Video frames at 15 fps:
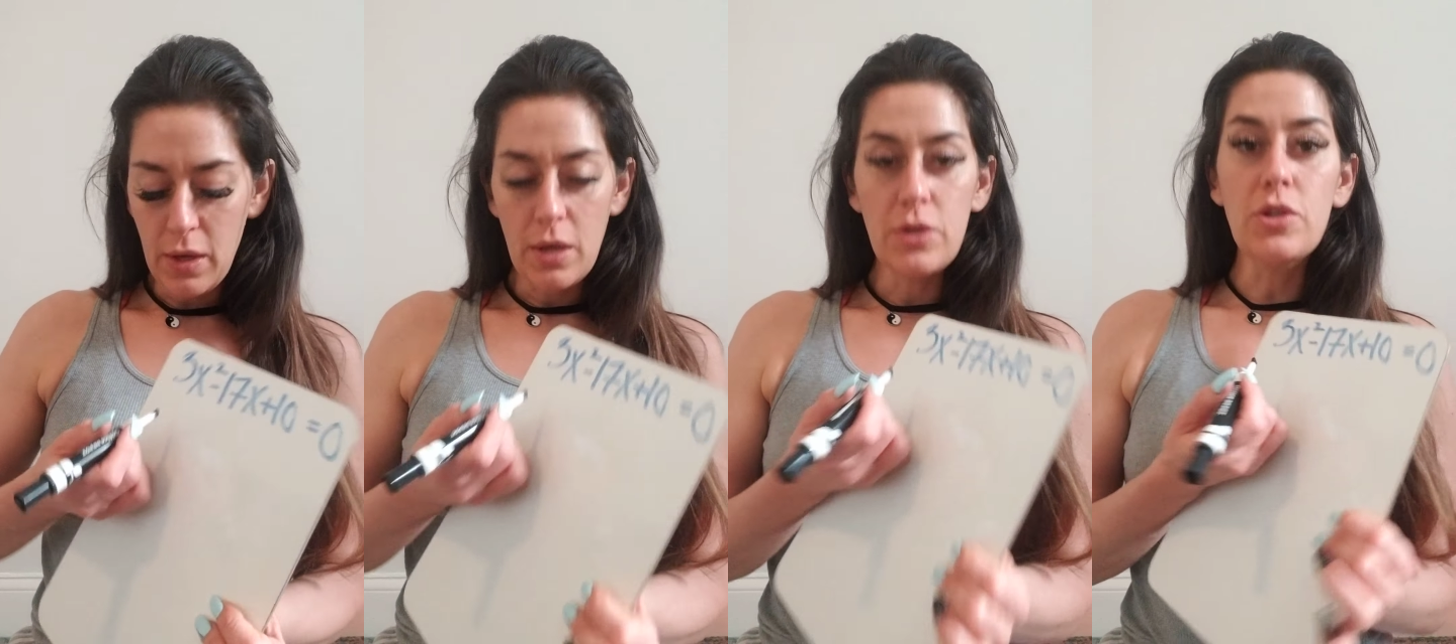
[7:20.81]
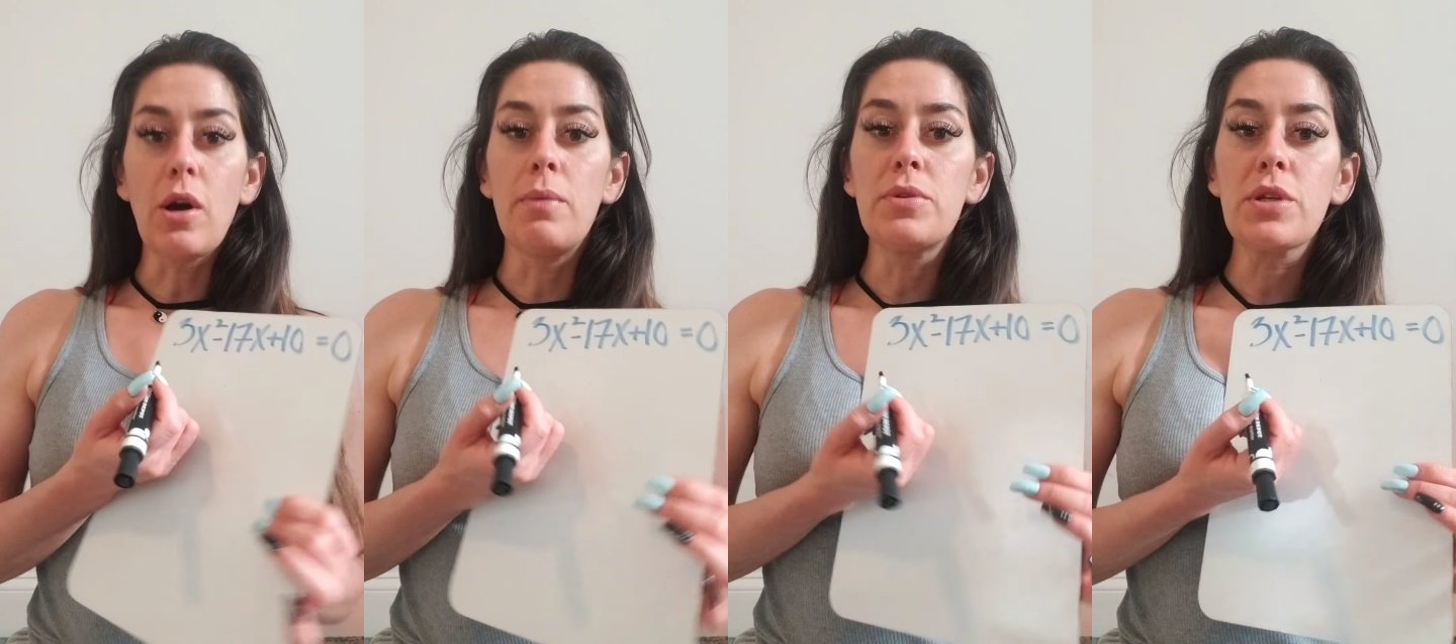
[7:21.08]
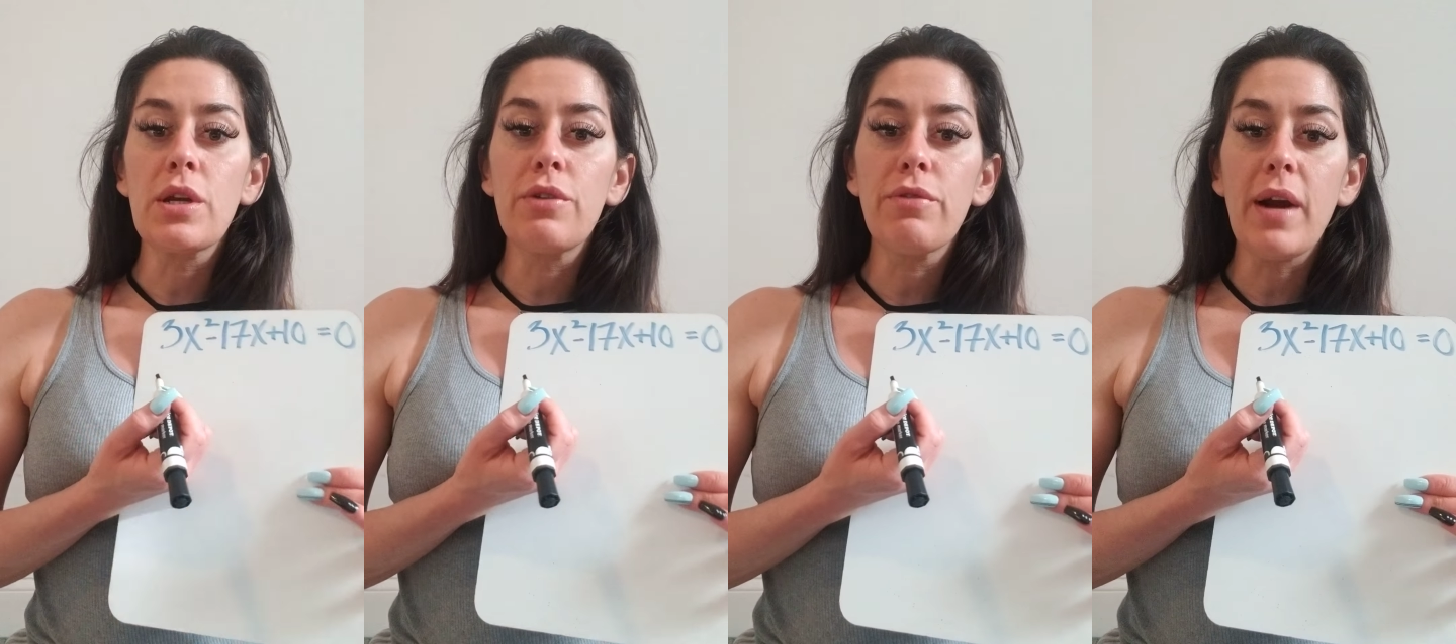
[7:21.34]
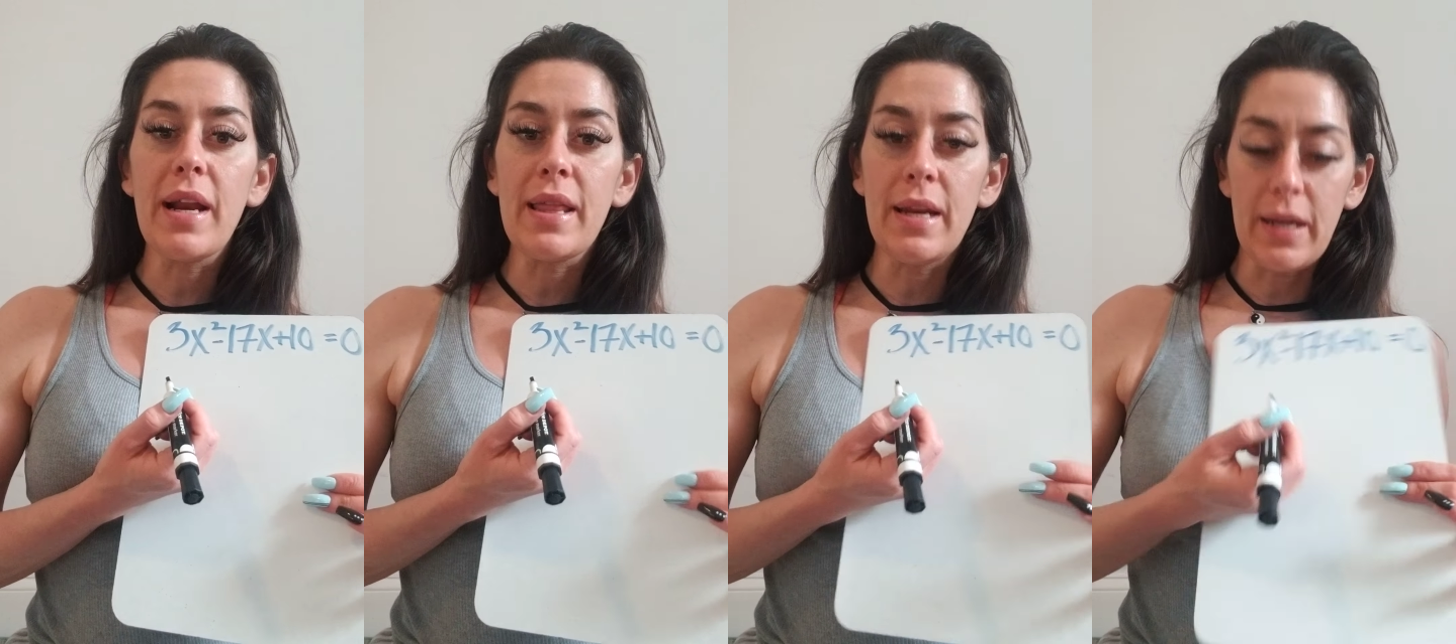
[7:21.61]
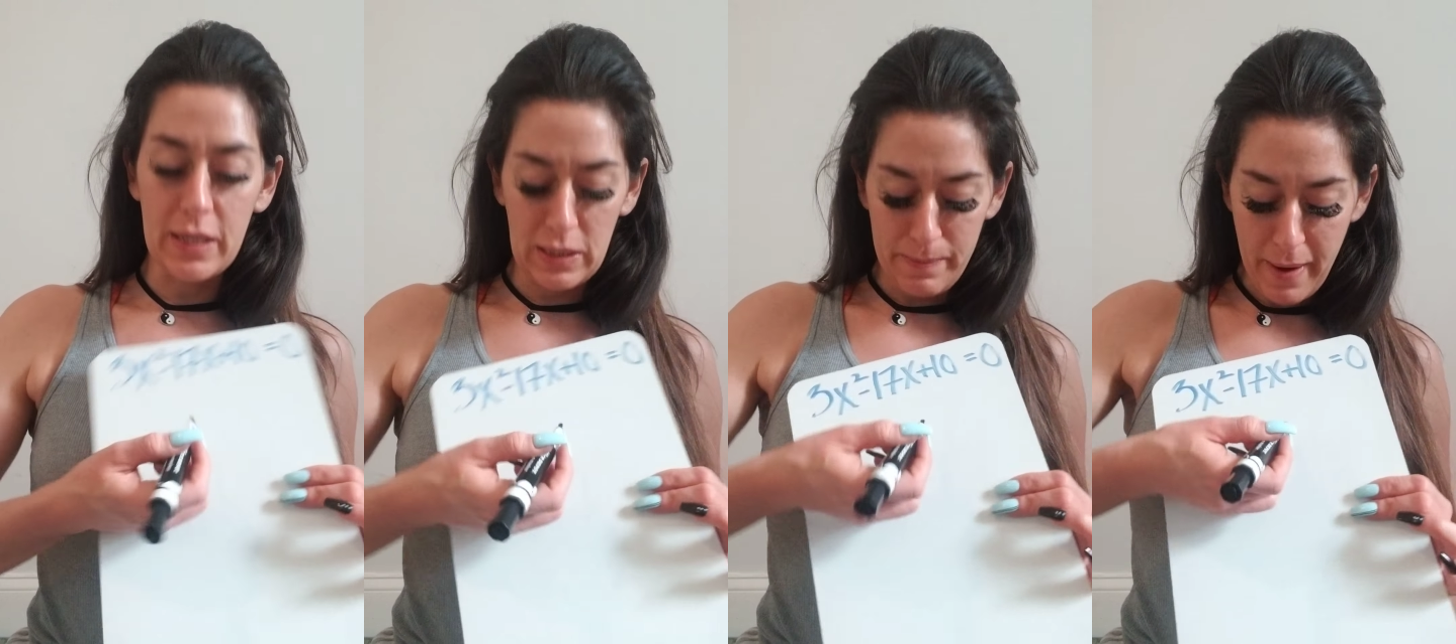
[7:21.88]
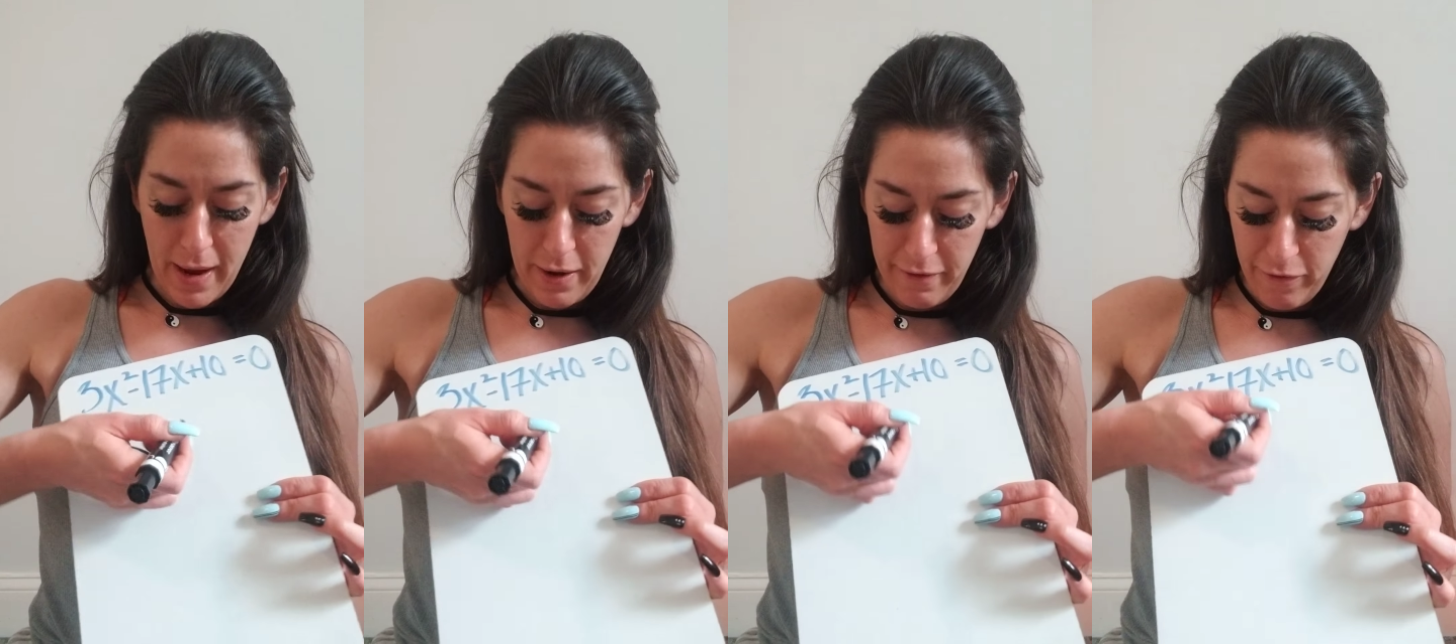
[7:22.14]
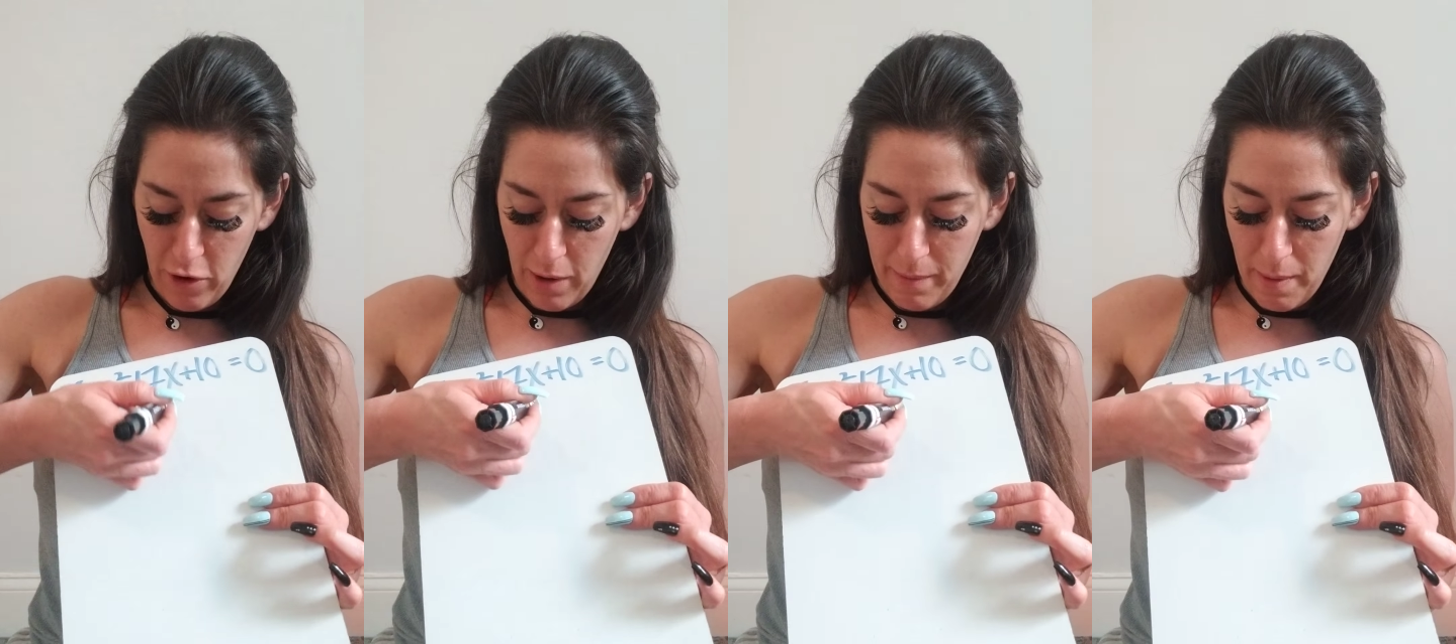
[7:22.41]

So I'm just going to write it in expanded form.